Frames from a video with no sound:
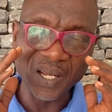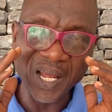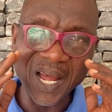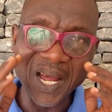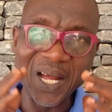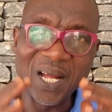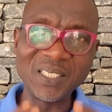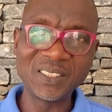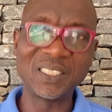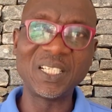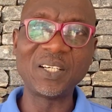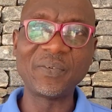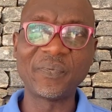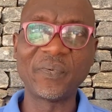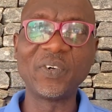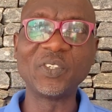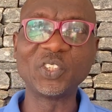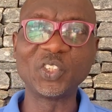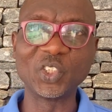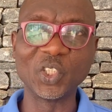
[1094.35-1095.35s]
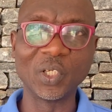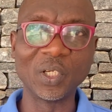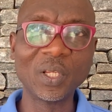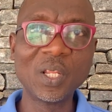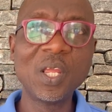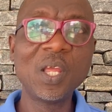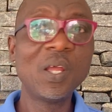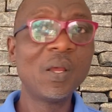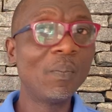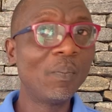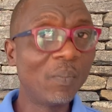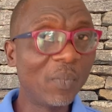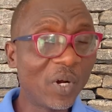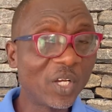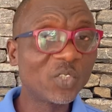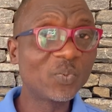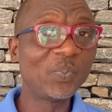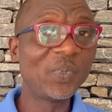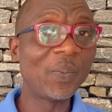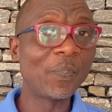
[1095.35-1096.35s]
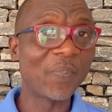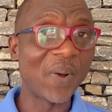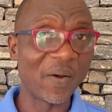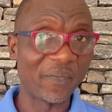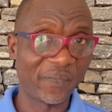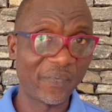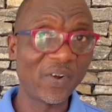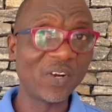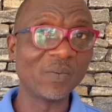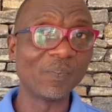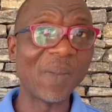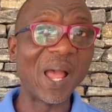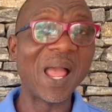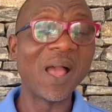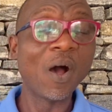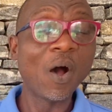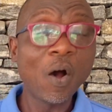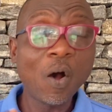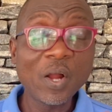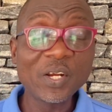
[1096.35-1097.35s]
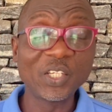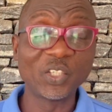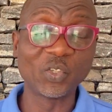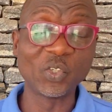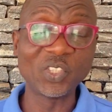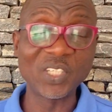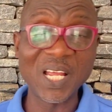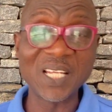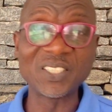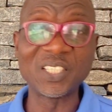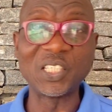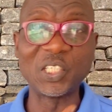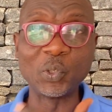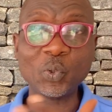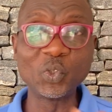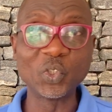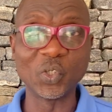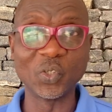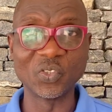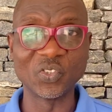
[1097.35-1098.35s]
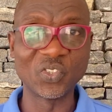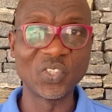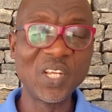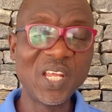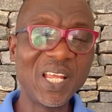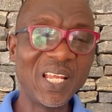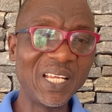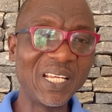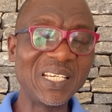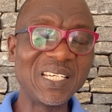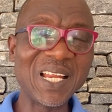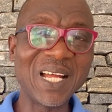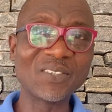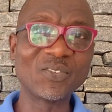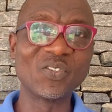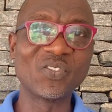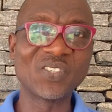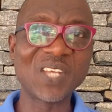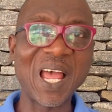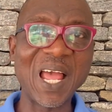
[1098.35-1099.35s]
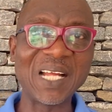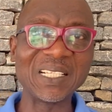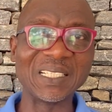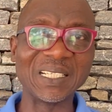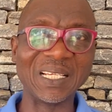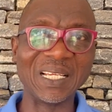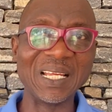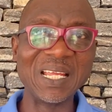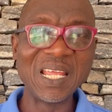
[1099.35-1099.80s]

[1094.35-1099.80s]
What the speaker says: agile function must be performed by all the social institutions in that society.